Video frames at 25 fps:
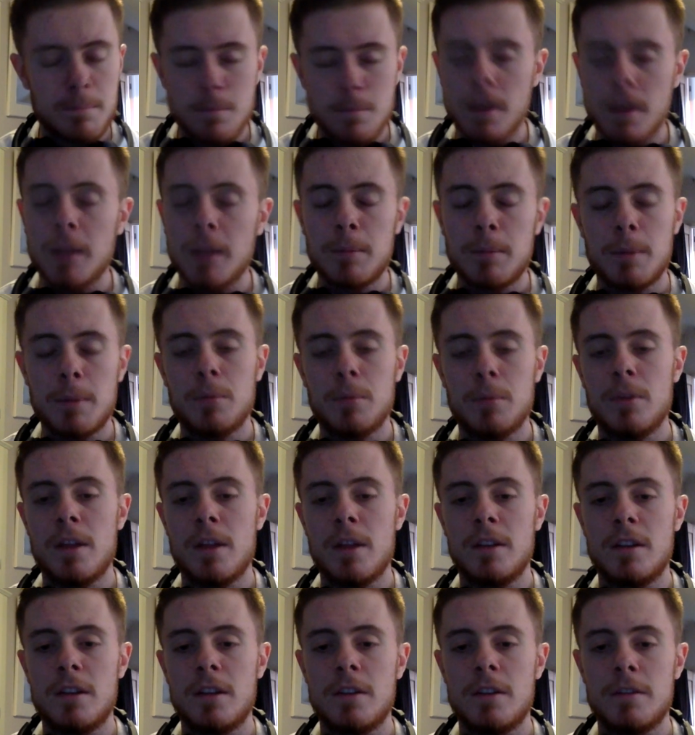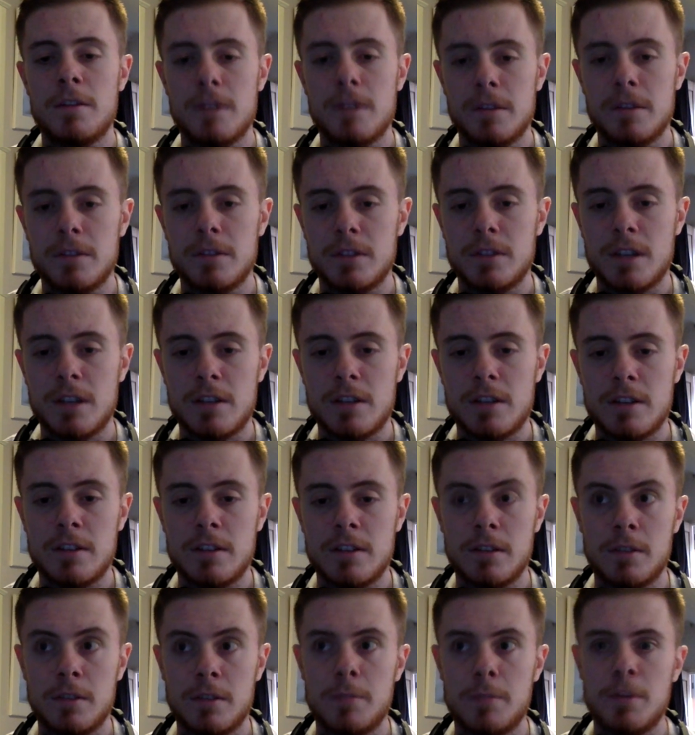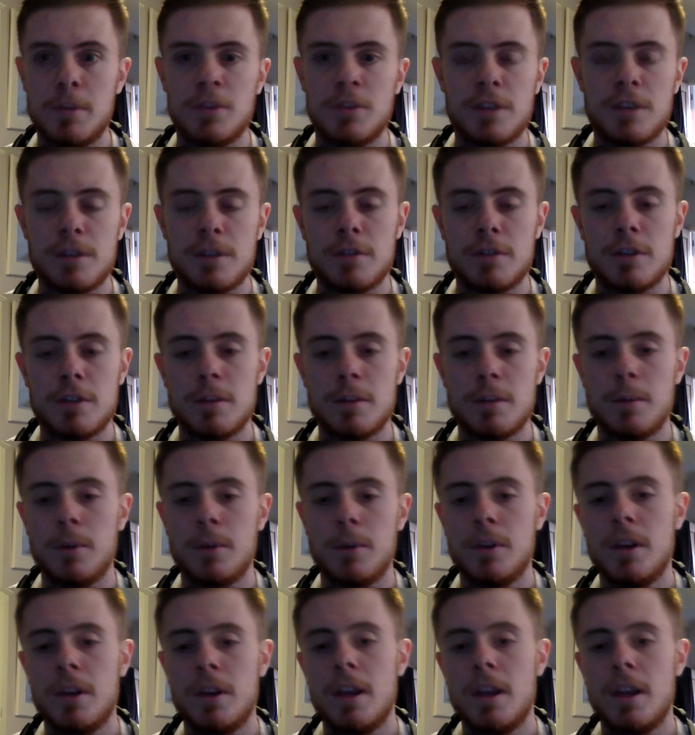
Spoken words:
many people that have done a FIFA series, especially career mode.